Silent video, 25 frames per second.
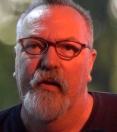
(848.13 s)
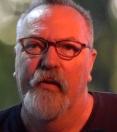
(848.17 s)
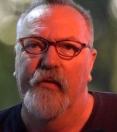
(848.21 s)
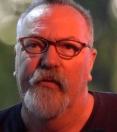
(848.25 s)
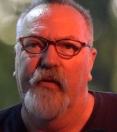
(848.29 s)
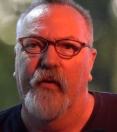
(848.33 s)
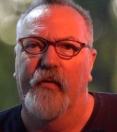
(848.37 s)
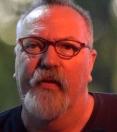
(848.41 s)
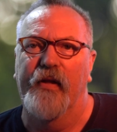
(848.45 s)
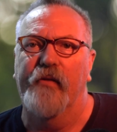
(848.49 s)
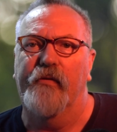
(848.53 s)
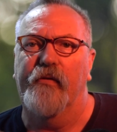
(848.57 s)

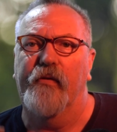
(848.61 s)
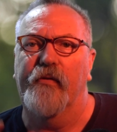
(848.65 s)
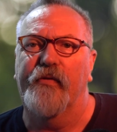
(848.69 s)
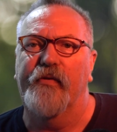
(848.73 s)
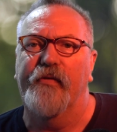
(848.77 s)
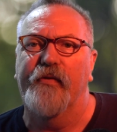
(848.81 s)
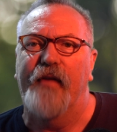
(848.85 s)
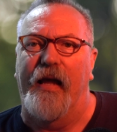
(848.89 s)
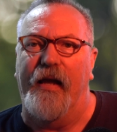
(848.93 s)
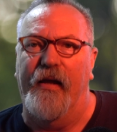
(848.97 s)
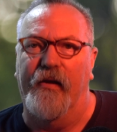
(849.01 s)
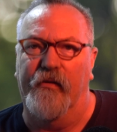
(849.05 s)
So these are
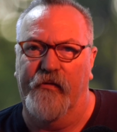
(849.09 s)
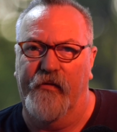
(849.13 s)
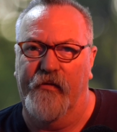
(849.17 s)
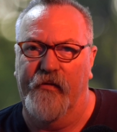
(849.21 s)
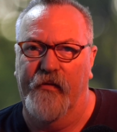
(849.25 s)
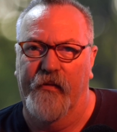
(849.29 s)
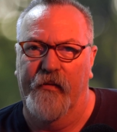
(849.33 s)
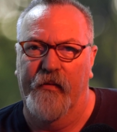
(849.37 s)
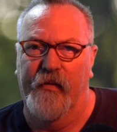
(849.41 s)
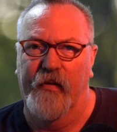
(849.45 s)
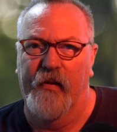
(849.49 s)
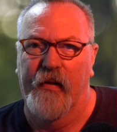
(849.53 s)

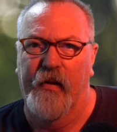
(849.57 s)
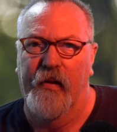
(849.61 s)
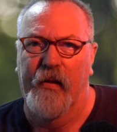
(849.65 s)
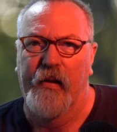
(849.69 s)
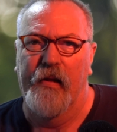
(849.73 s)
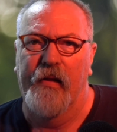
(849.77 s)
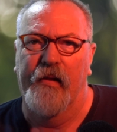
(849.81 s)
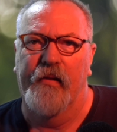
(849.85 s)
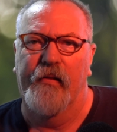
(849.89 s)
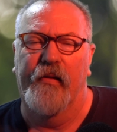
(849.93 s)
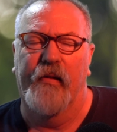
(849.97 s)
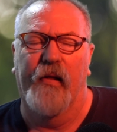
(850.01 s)
states.
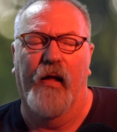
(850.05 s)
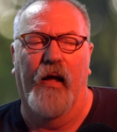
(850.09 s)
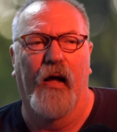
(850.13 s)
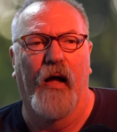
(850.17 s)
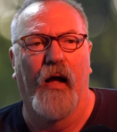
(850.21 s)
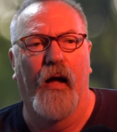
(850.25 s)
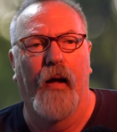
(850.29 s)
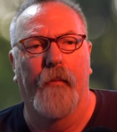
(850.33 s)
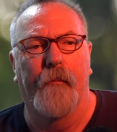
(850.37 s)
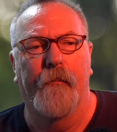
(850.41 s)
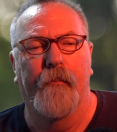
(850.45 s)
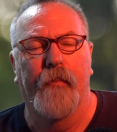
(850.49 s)

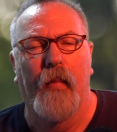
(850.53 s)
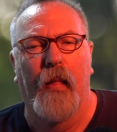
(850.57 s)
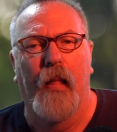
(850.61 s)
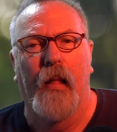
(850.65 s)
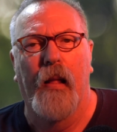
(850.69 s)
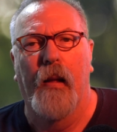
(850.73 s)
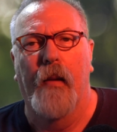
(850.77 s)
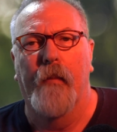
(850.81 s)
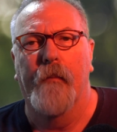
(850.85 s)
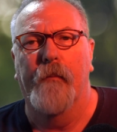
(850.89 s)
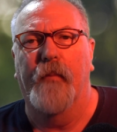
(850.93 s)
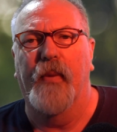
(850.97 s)

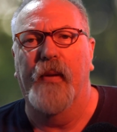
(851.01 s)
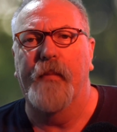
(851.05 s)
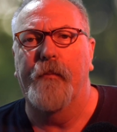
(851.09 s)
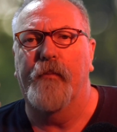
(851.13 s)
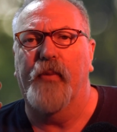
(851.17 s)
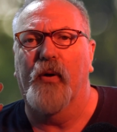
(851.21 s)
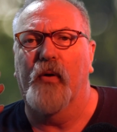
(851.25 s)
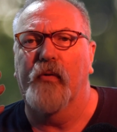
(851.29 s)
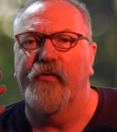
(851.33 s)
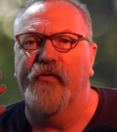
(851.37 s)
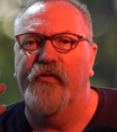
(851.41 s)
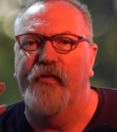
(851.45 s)
But
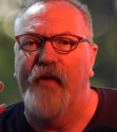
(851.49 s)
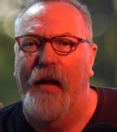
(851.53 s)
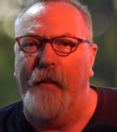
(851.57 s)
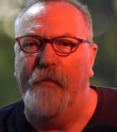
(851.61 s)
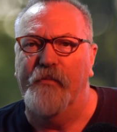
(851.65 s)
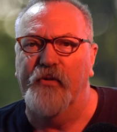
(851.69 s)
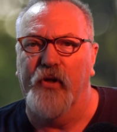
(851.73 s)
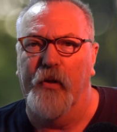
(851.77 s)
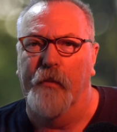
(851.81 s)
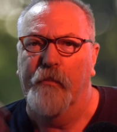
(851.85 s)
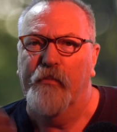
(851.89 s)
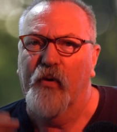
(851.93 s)

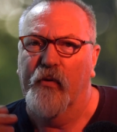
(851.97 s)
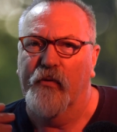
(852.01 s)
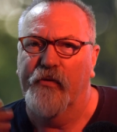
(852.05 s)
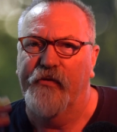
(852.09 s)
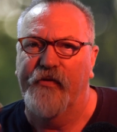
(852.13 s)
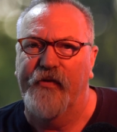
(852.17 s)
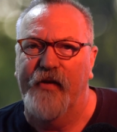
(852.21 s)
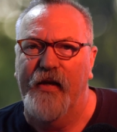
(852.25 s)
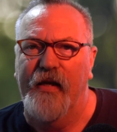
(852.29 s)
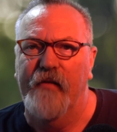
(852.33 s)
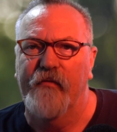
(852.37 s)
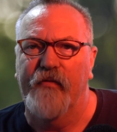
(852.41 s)

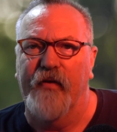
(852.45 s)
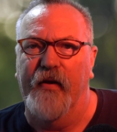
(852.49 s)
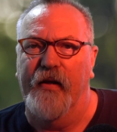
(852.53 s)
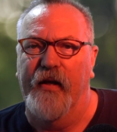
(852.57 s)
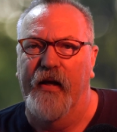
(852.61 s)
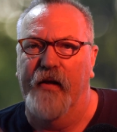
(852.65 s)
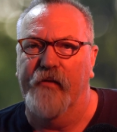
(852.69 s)
perceiving,